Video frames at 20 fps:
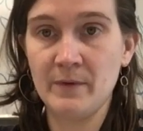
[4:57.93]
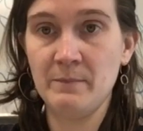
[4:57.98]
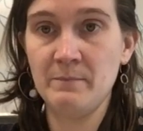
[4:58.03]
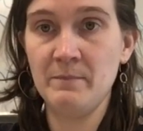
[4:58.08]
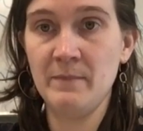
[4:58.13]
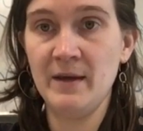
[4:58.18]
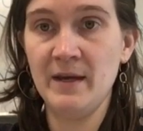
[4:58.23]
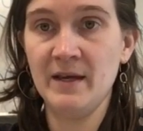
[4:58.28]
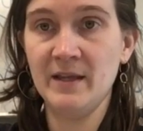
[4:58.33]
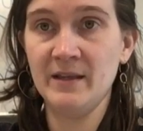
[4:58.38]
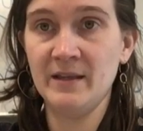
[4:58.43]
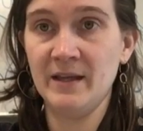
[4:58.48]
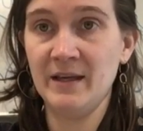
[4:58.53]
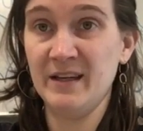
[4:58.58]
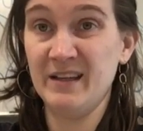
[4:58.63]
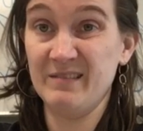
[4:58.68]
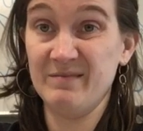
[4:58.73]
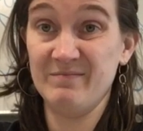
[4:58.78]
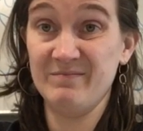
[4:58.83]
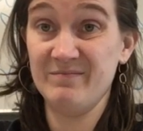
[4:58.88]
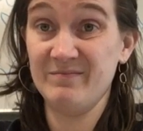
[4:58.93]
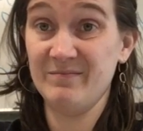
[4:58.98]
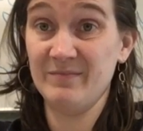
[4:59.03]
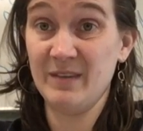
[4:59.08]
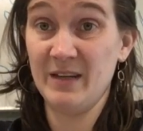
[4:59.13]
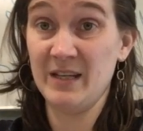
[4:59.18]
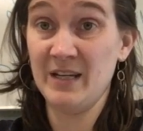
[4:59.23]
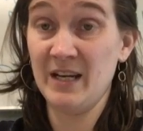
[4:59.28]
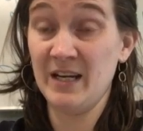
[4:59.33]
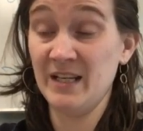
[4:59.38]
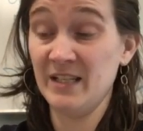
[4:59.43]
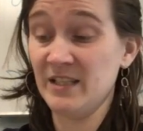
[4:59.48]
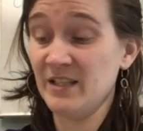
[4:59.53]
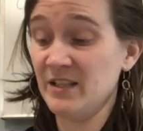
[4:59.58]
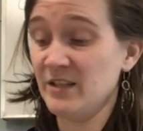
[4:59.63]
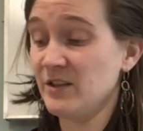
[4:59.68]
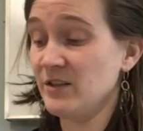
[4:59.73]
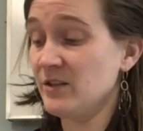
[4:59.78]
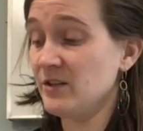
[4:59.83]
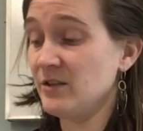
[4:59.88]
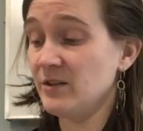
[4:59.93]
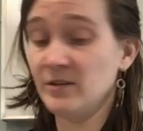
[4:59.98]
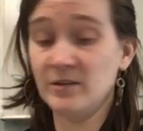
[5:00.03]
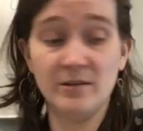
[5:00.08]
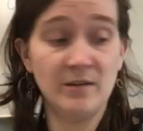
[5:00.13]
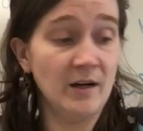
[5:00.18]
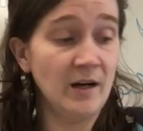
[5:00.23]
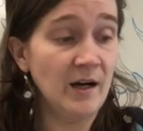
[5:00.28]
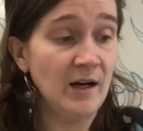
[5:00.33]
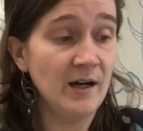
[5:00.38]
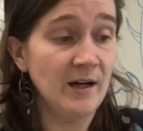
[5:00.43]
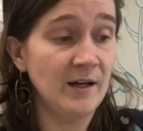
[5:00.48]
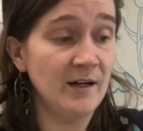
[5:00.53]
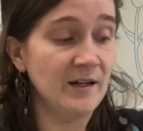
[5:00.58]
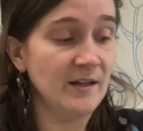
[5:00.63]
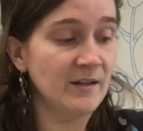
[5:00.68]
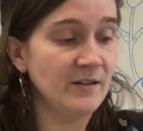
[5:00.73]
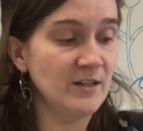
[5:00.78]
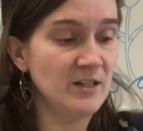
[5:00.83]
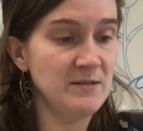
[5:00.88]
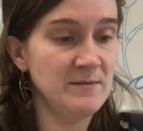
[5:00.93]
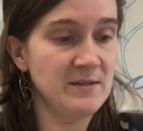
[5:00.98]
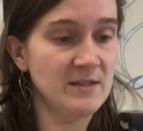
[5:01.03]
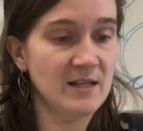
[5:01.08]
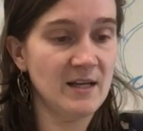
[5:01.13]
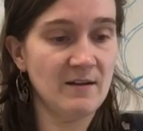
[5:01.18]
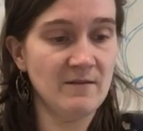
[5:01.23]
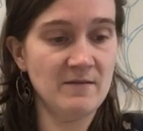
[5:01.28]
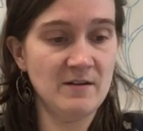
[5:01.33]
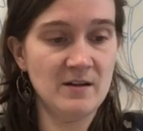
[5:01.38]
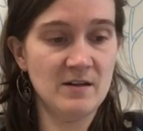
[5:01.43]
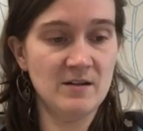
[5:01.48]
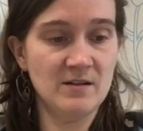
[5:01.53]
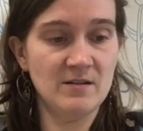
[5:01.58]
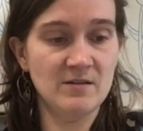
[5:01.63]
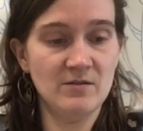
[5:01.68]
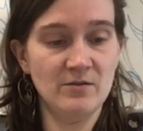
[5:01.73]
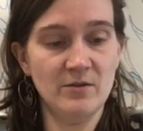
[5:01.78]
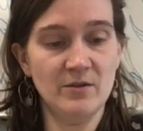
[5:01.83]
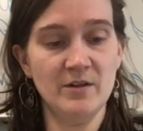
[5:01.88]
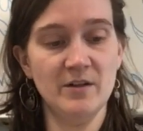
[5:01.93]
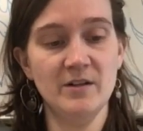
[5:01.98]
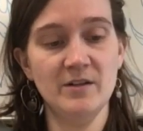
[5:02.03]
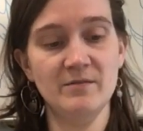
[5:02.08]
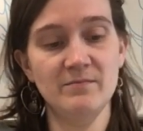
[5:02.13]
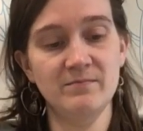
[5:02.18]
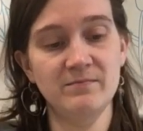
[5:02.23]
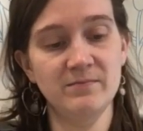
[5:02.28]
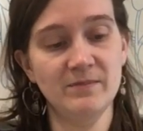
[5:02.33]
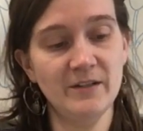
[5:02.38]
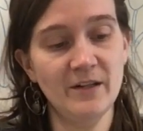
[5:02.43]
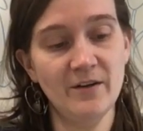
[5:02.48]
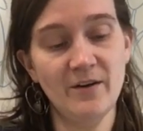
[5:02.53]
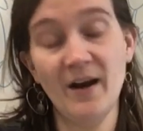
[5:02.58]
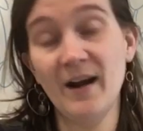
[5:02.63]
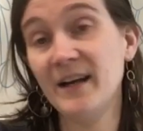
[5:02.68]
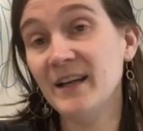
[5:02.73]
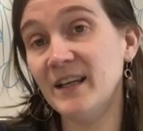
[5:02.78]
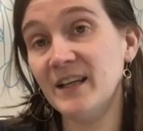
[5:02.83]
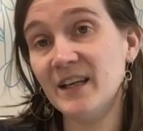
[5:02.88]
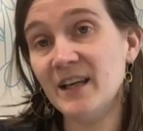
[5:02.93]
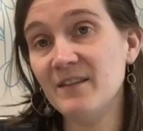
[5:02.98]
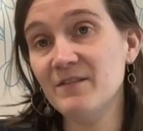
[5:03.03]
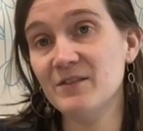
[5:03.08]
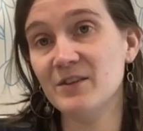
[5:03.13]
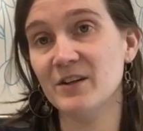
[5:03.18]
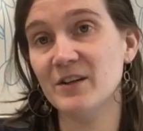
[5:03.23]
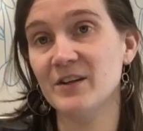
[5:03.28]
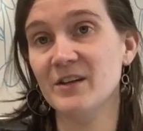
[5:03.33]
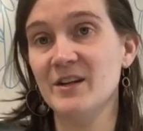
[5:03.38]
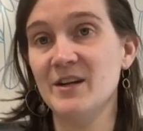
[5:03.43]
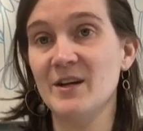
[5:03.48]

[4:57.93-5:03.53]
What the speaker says: make like a nice little Christmas gift, or you know, Hanukkah gift, or